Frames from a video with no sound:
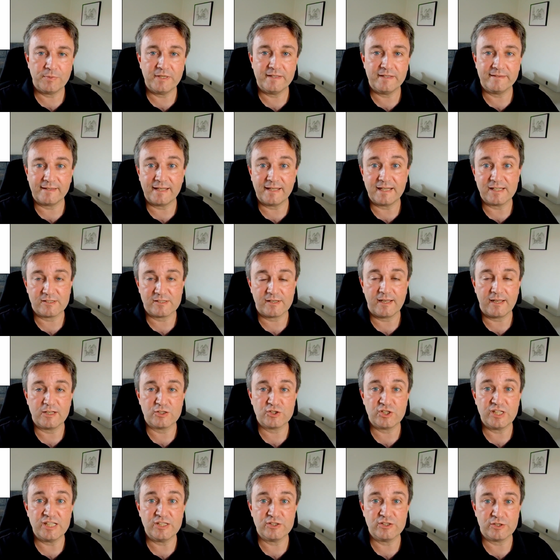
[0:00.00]
be things
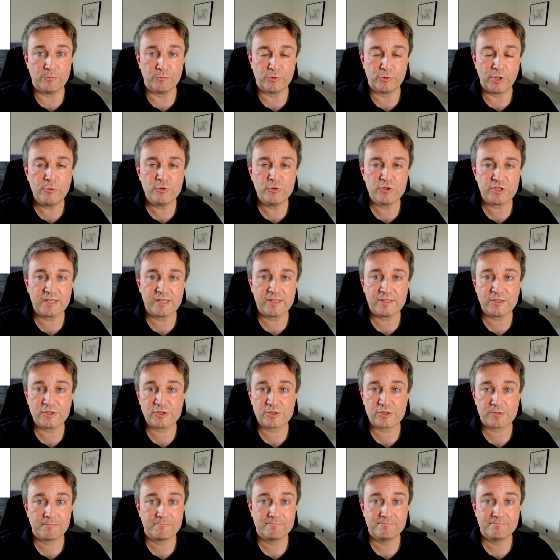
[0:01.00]
like genes and
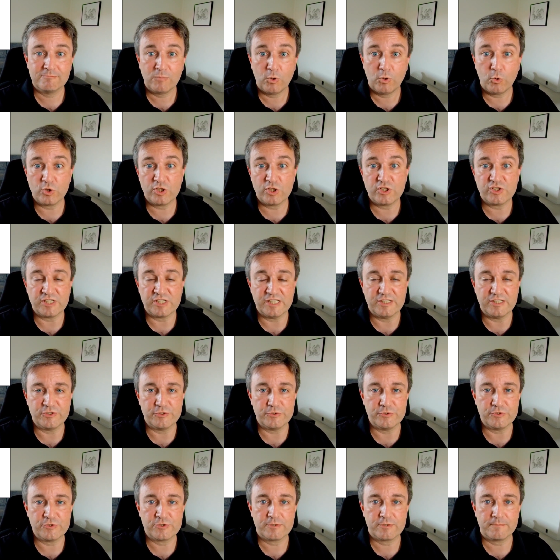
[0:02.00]
proteins or
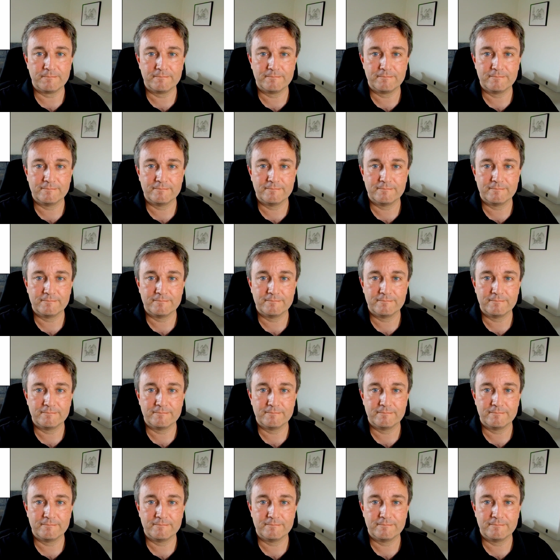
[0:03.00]
diseases.